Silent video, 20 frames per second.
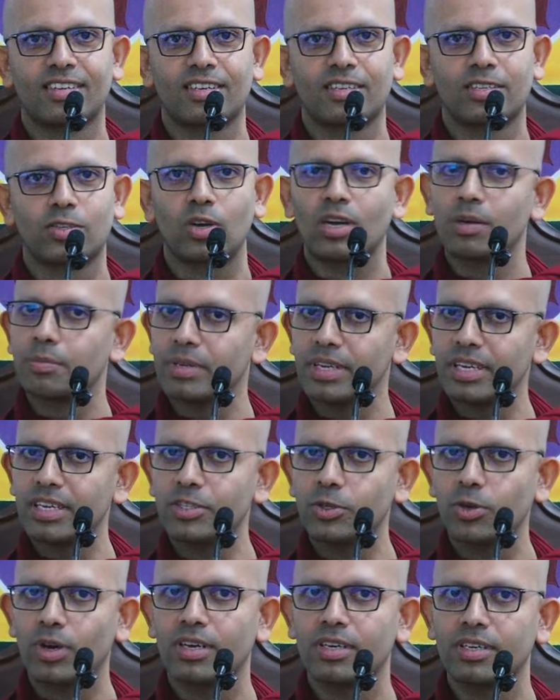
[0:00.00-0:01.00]
So I appeal
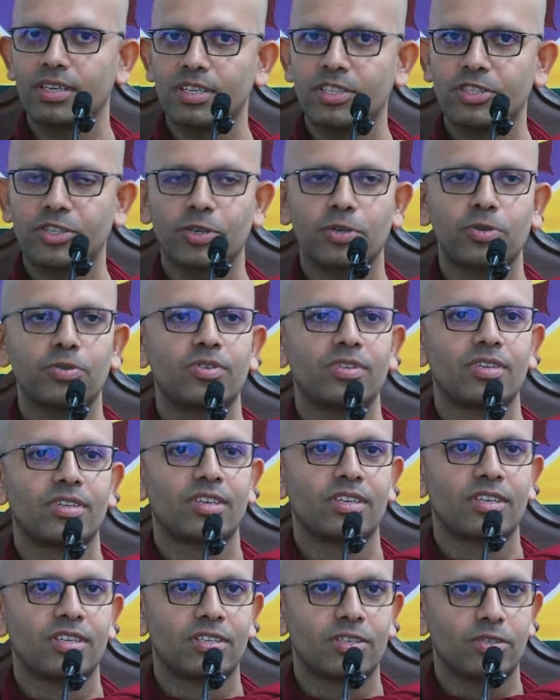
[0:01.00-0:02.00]
to you, I urge you
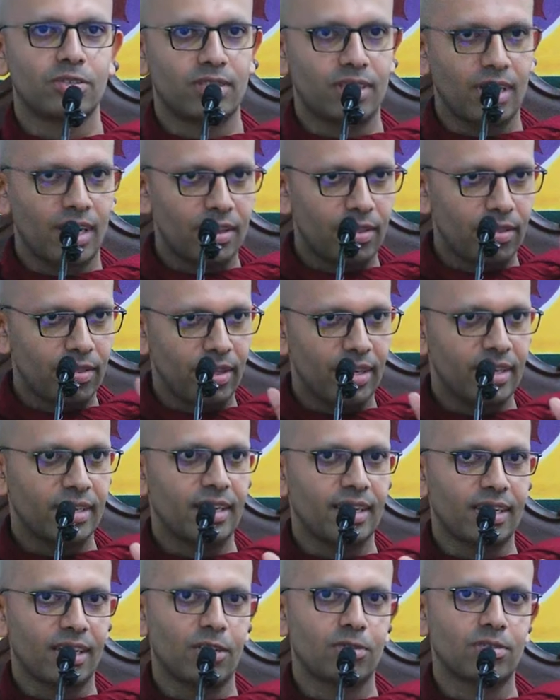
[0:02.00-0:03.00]
to start
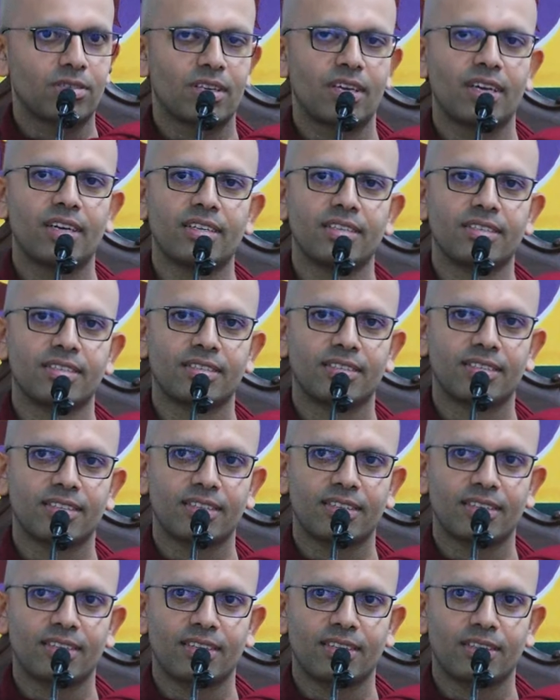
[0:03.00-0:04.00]
thinking outside,
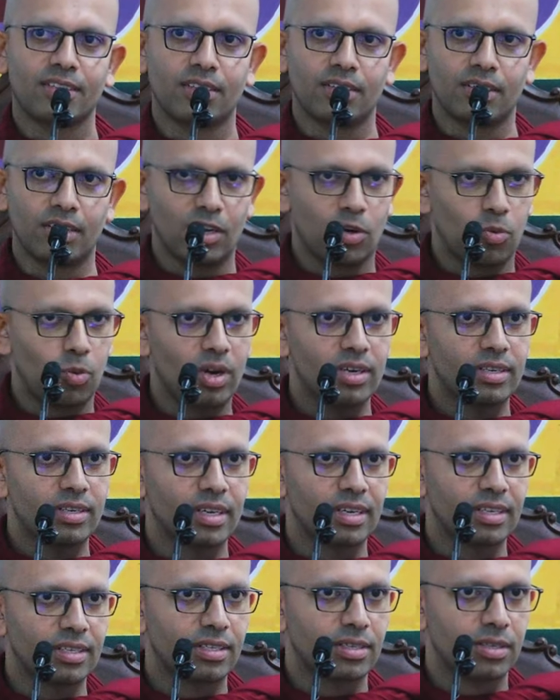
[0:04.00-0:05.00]
you know, what
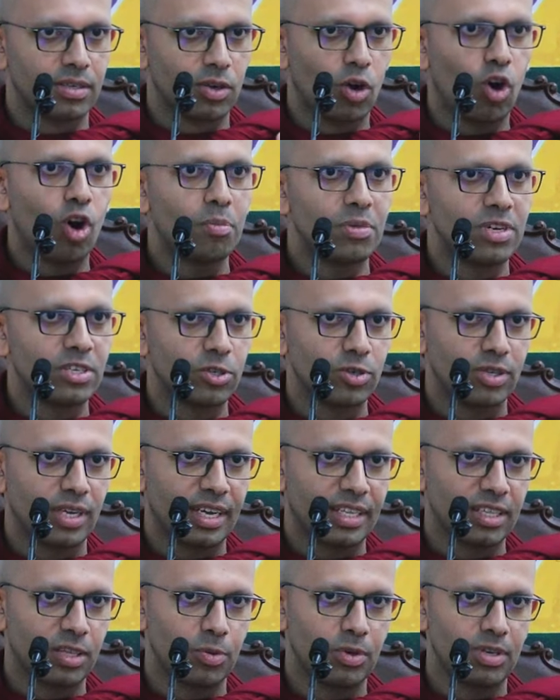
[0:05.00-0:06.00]
is normal
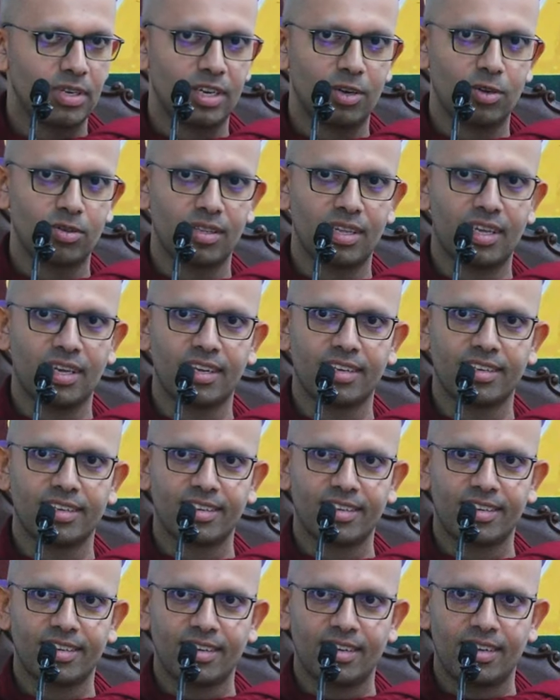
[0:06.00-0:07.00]
today in the world out there?
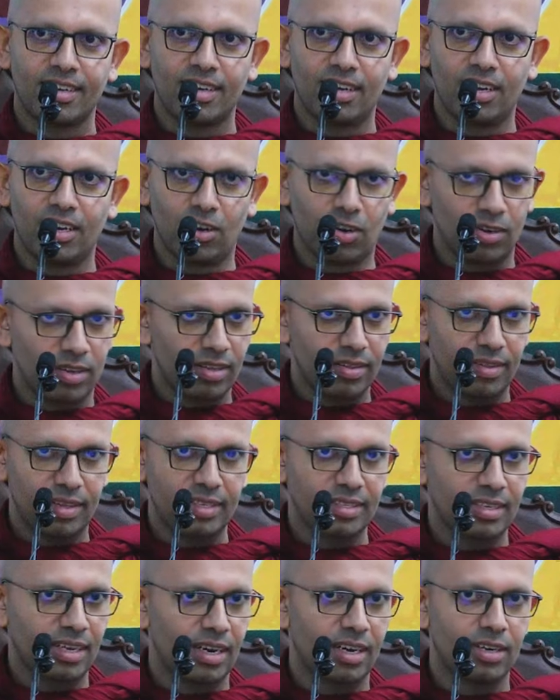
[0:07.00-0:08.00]
A lot of the
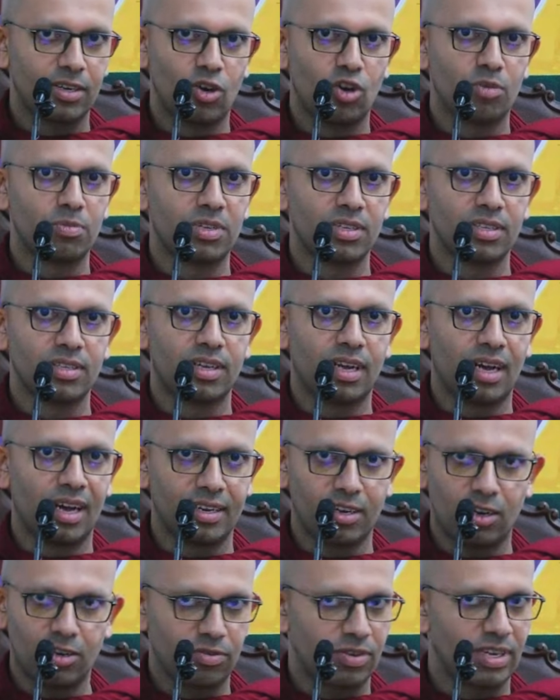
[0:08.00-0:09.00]
things that are normal
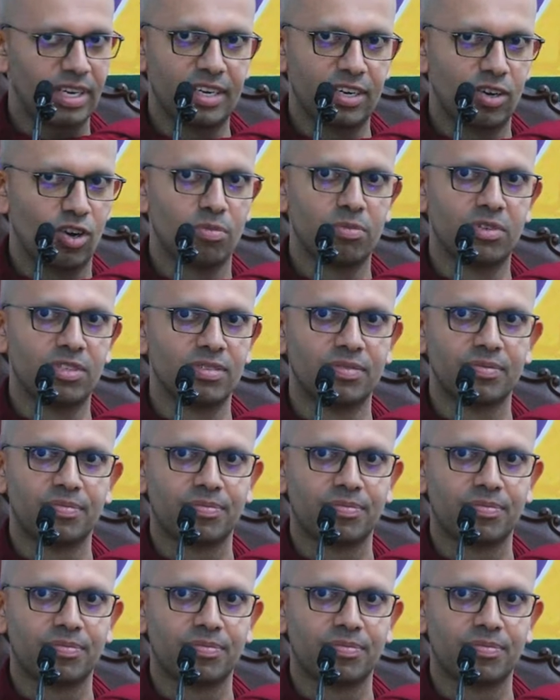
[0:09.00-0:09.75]
are not really normal.